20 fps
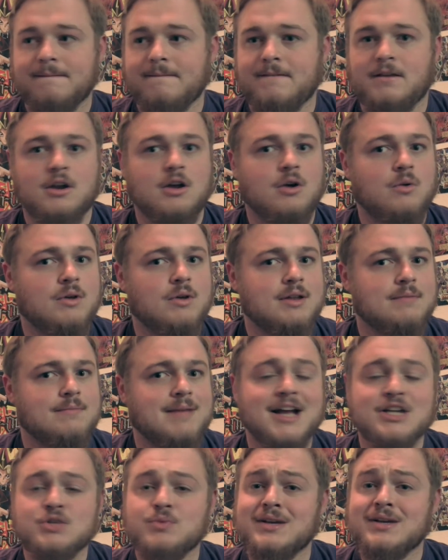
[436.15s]

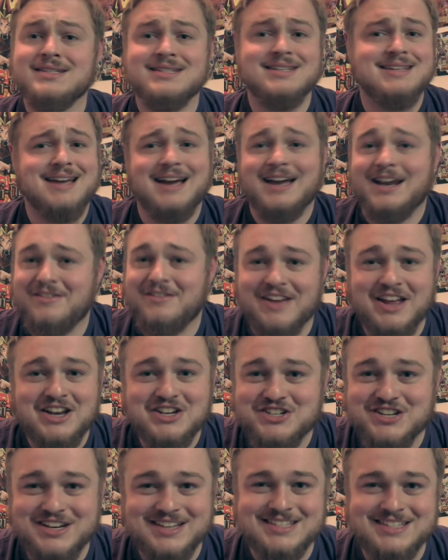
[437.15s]
XYZ kind of
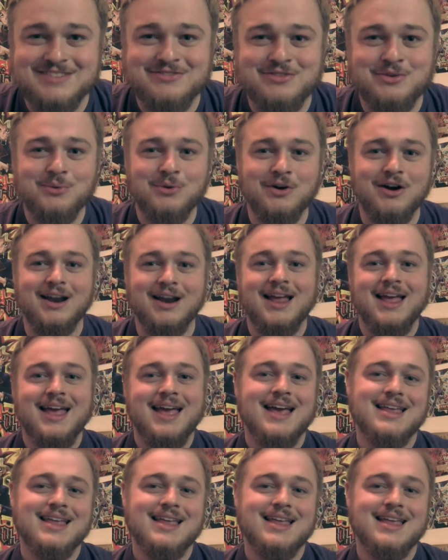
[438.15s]
engines if you want.